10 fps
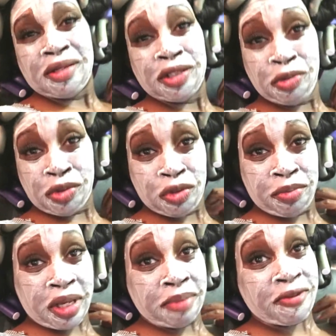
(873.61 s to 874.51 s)

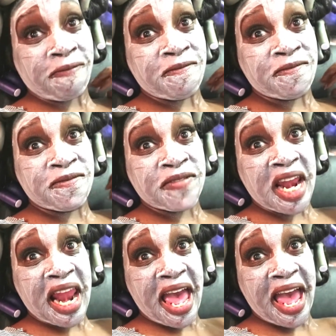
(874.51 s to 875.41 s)
YouTube keeps
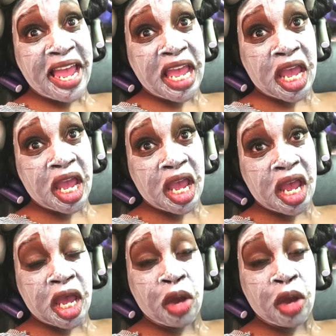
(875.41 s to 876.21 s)
flagging.